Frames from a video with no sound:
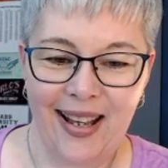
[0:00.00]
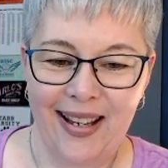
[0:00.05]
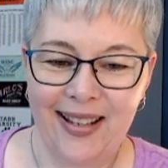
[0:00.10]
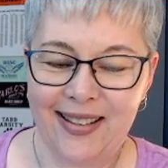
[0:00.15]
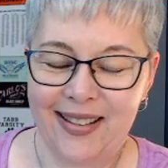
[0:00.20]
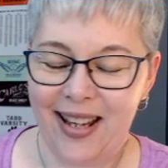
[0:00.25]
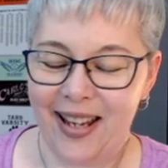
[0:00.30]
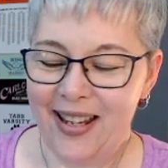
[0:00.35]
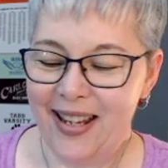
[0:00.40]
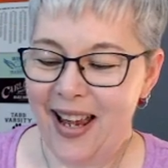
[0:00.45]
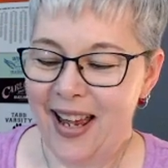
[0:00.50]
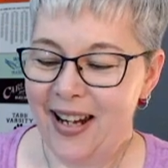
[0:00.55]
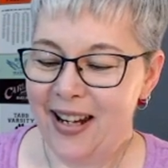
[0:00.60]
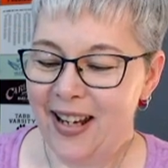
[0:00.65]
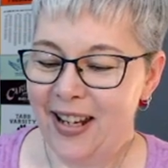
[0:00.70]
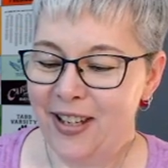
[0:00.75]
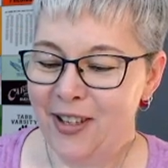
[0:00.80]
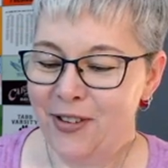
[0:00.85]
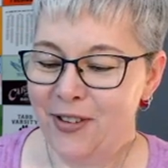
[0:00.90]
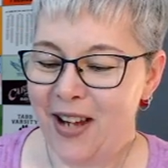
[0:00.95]
Diana,
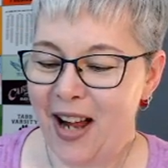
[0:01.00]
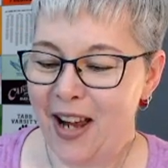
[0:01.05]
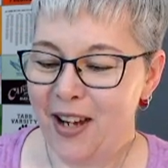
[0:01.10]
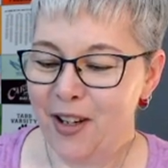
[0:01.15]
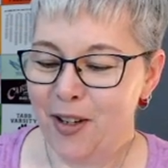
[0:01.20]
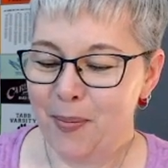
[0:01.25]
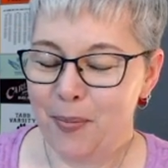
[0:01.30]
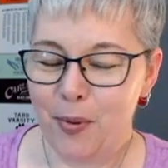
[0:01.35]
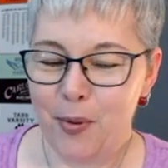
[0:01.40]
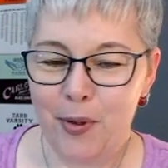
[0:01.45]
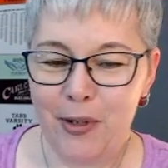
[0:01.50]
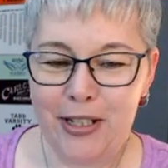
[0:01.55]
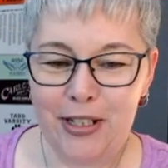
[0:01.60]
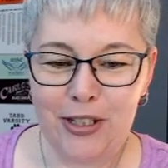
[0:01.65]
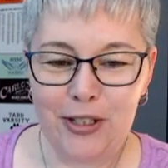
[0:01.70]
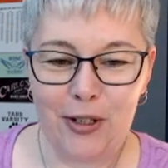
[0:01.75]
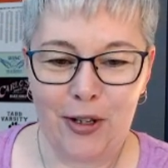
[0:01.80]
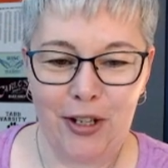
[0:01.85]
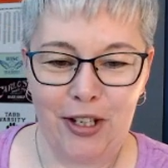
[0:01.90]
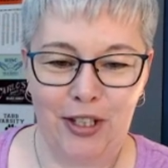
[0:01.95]
you got your points
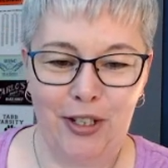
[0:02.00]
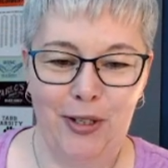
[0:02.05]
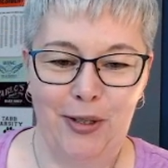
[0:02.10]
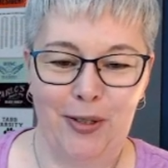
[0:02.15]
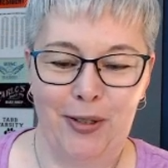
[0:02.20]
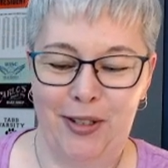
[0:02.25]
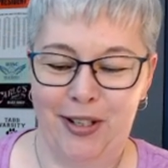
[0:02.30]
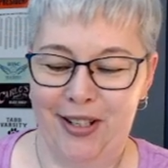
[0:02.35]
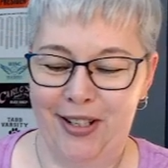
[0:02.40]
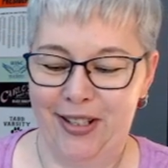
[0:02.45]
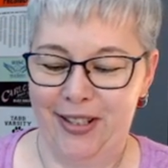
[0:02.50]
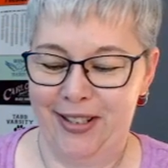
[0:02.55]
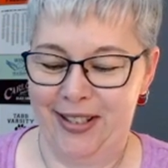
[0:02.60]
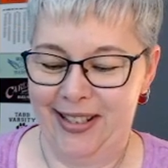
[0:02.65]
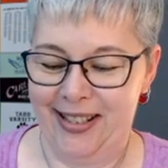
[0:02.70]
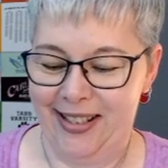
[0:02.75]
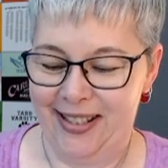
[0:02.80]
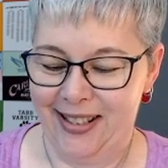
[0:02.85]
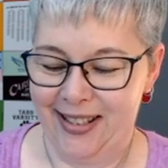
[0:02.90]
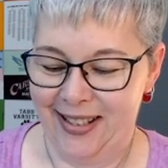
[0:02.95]
on
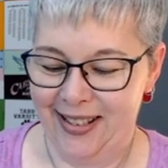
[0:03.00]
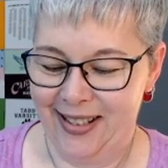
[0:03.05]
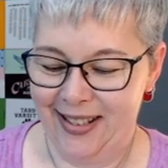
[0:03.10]
yours.